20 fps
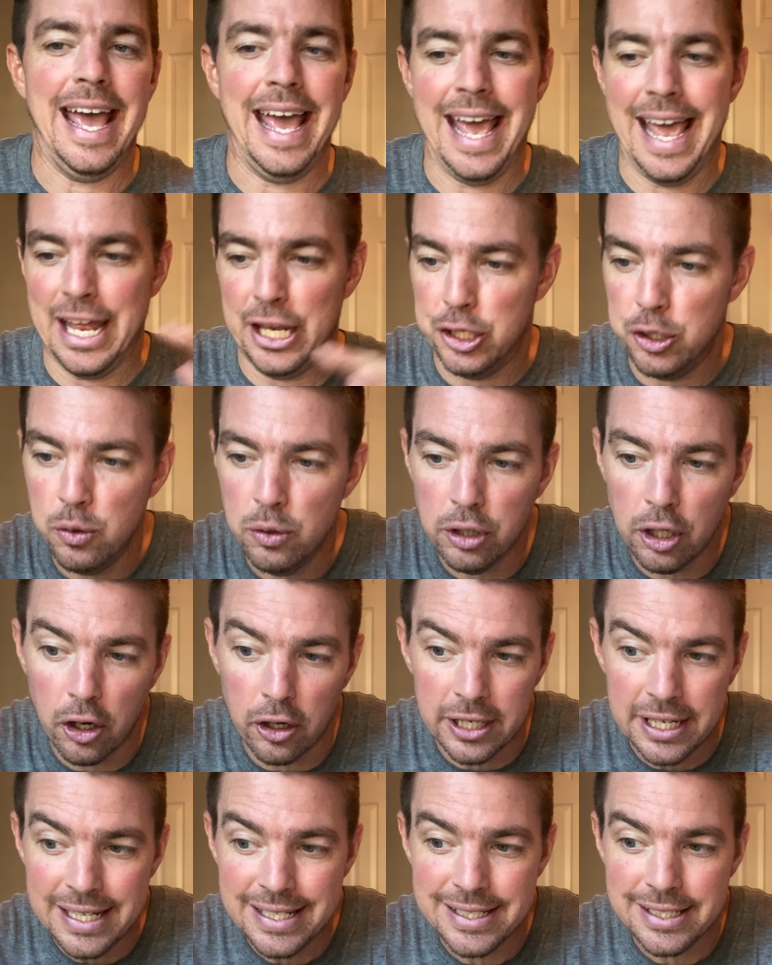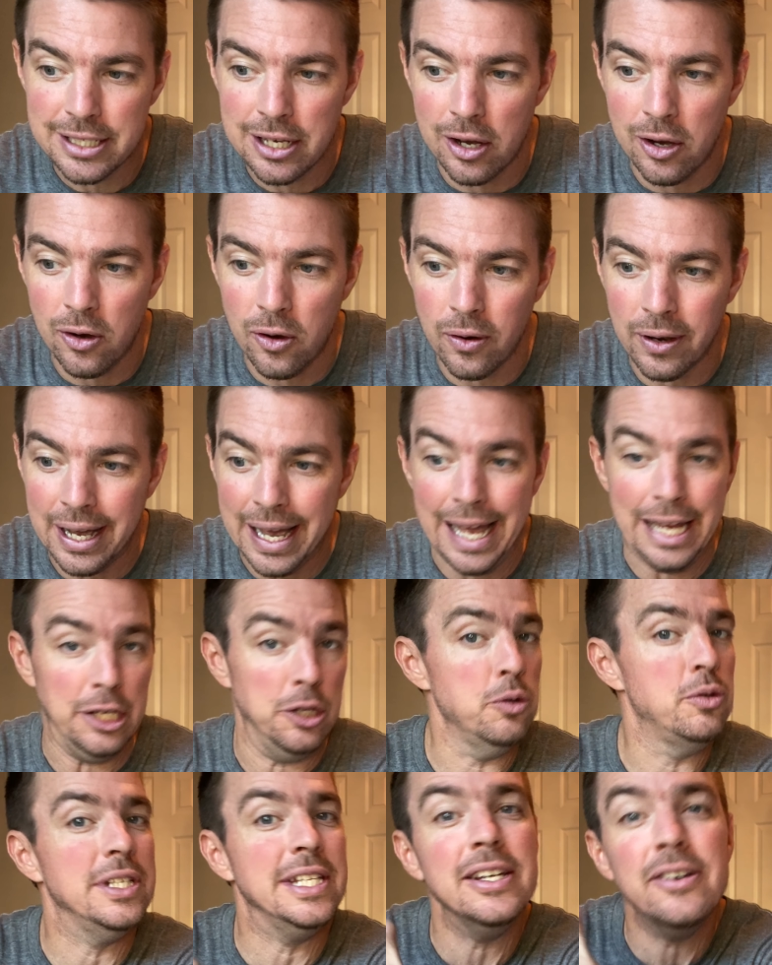and you learn this song and
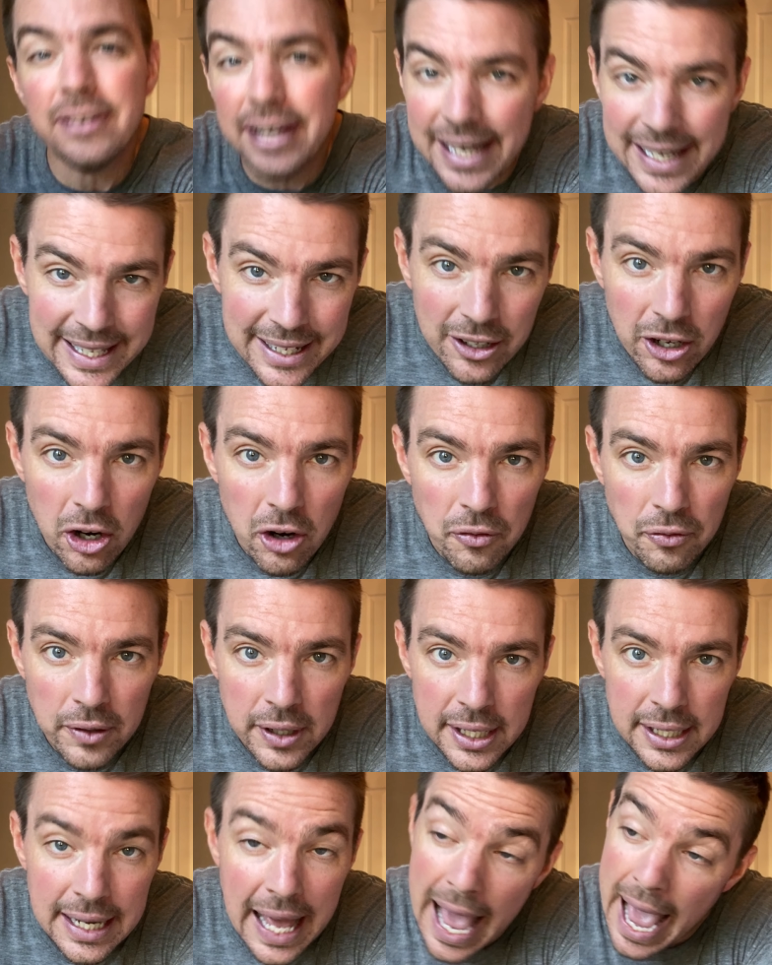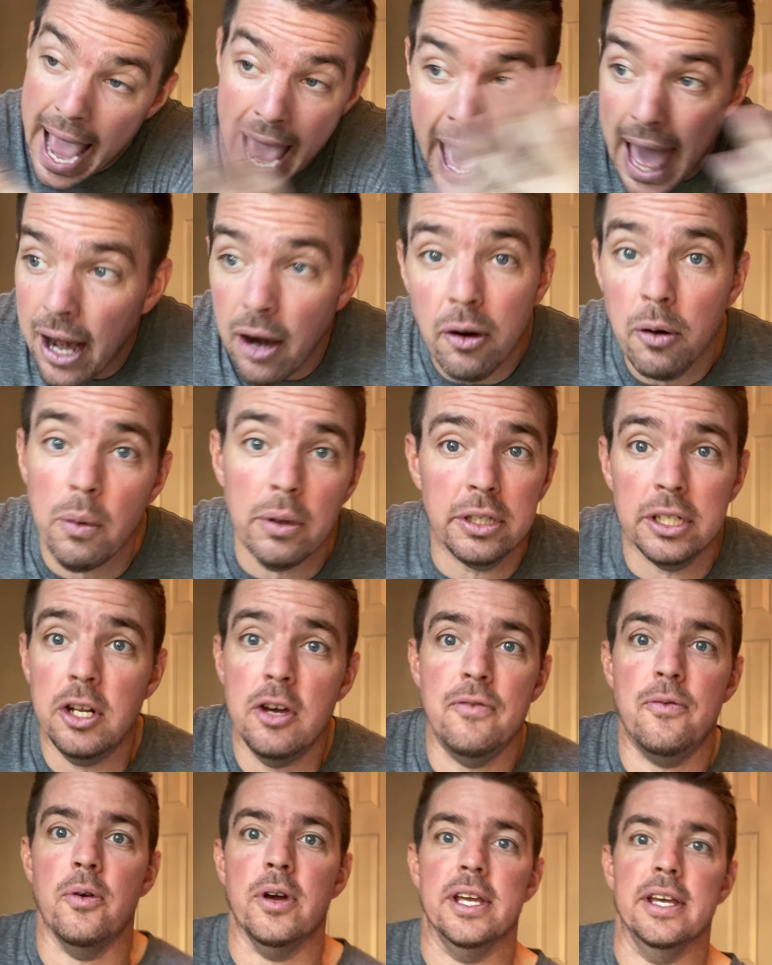you still can't get a girlfriend, I don't know what to
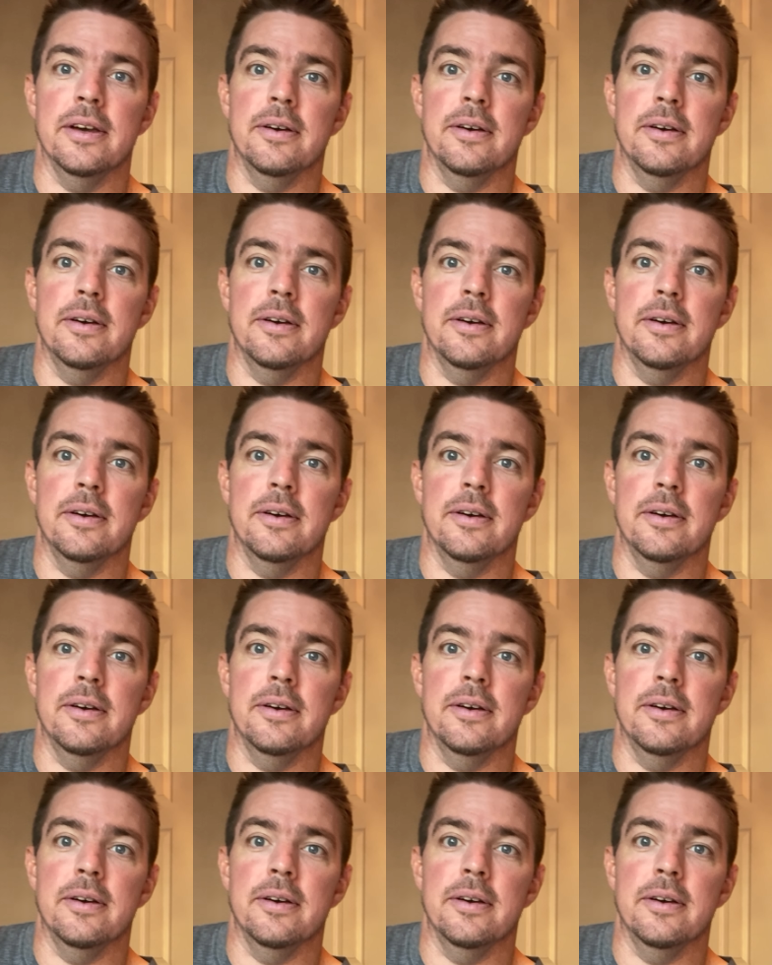do for you,